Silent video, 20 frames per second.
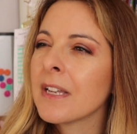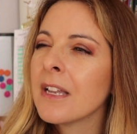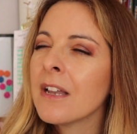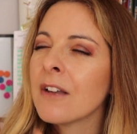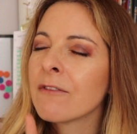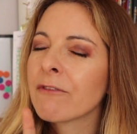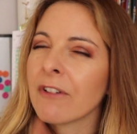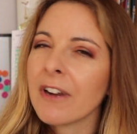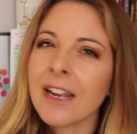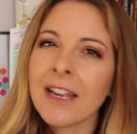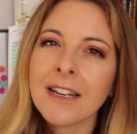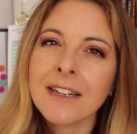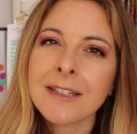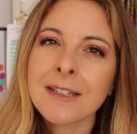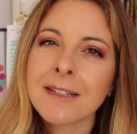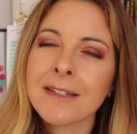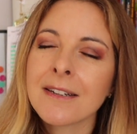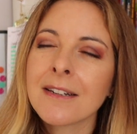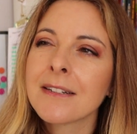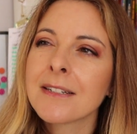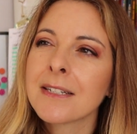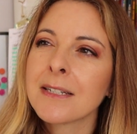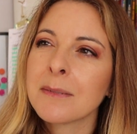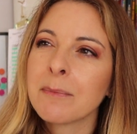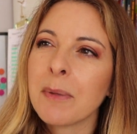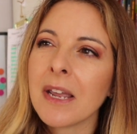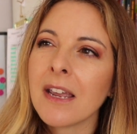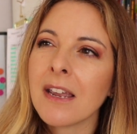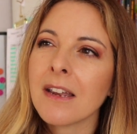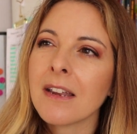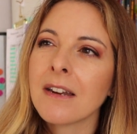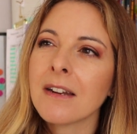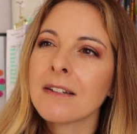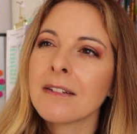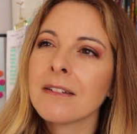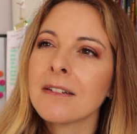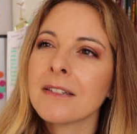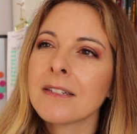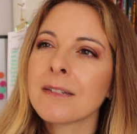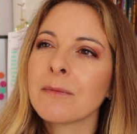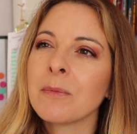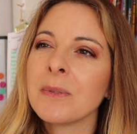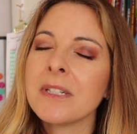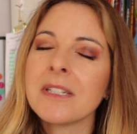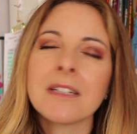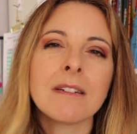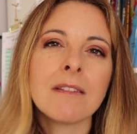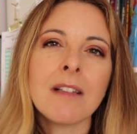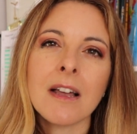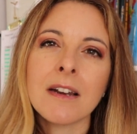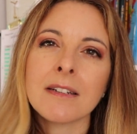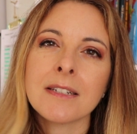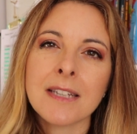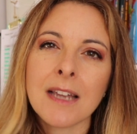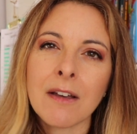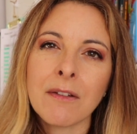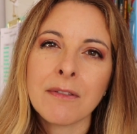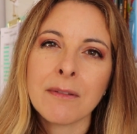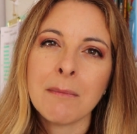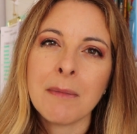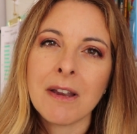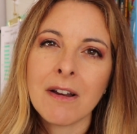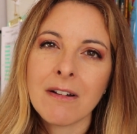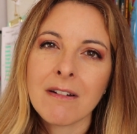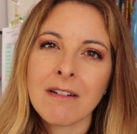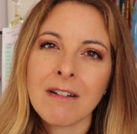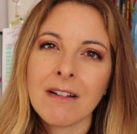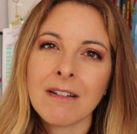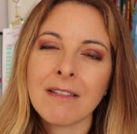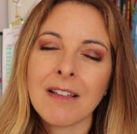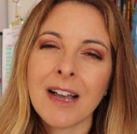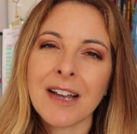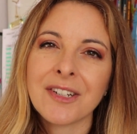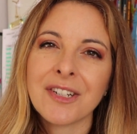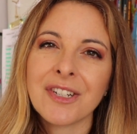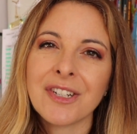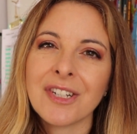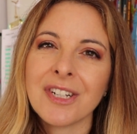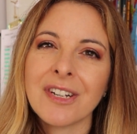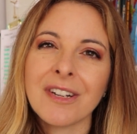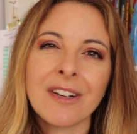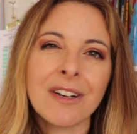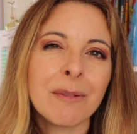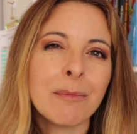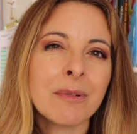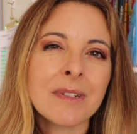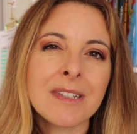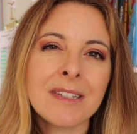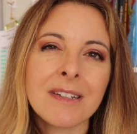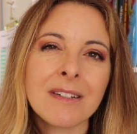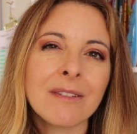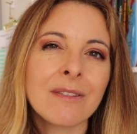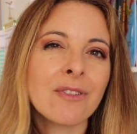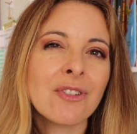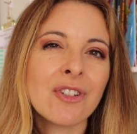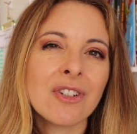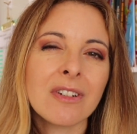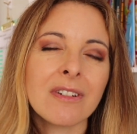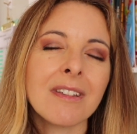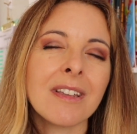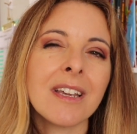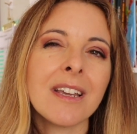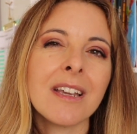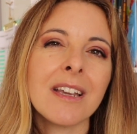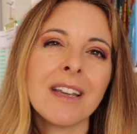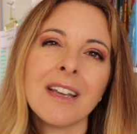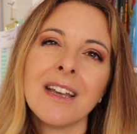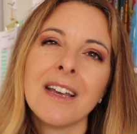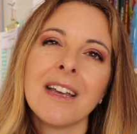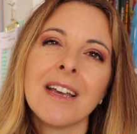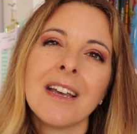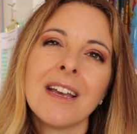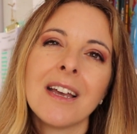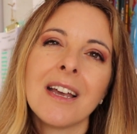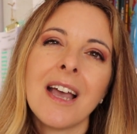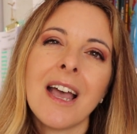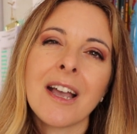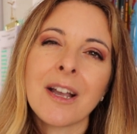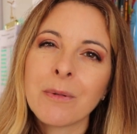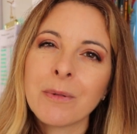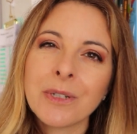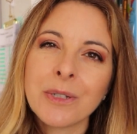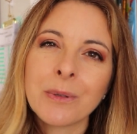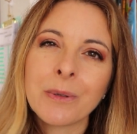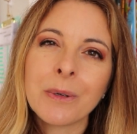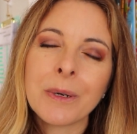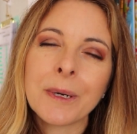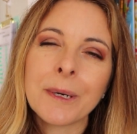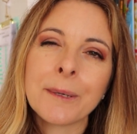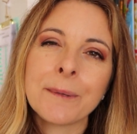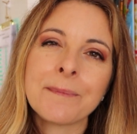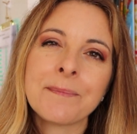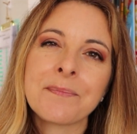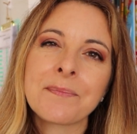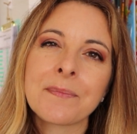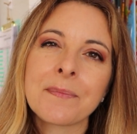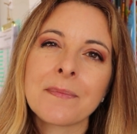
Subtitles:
France, Spain. We did a lot of South America last year, Brazil, Chile, Ecuador.